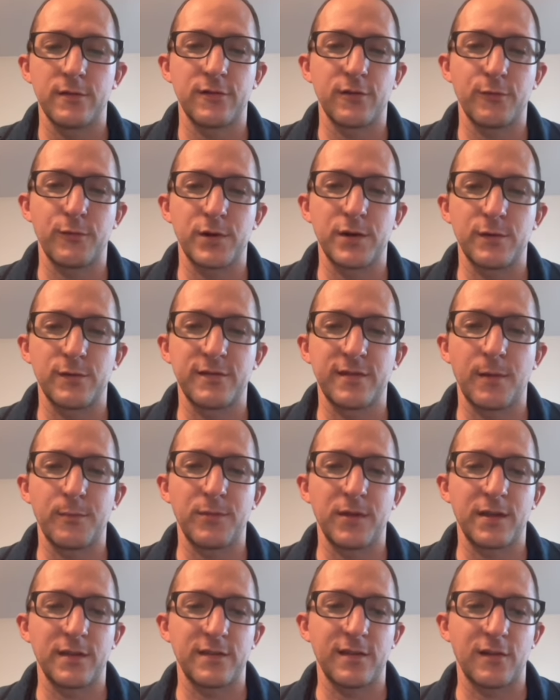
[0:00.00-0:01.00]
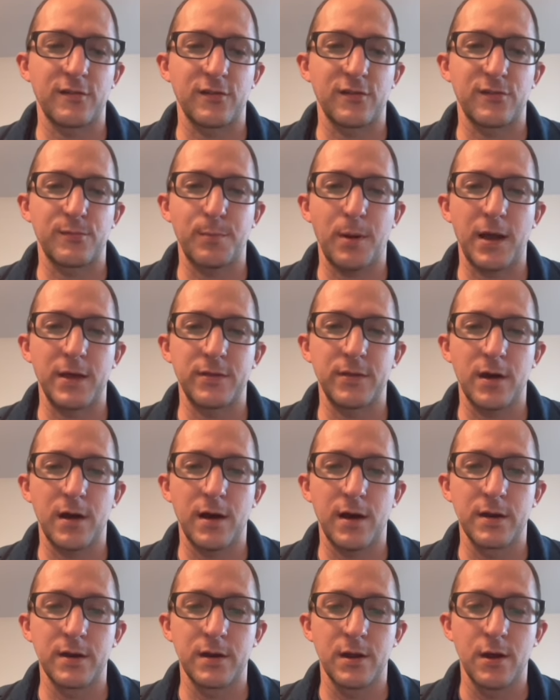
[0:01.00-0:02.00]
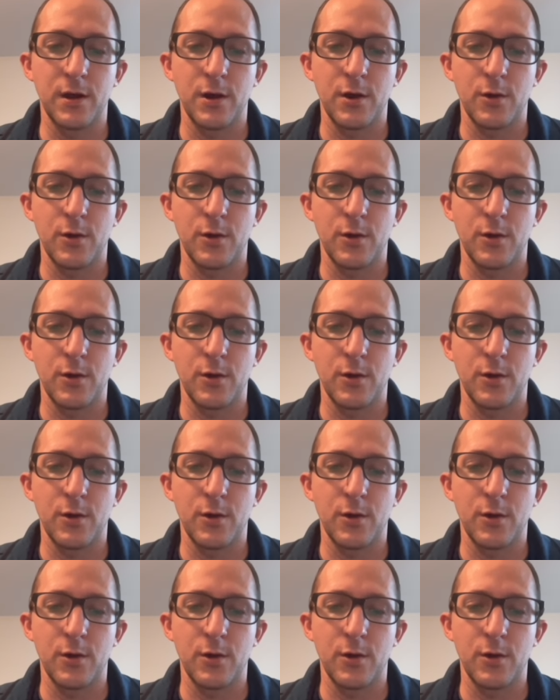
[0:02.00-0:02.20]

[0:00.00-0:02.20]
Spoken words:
So if we do something such as Python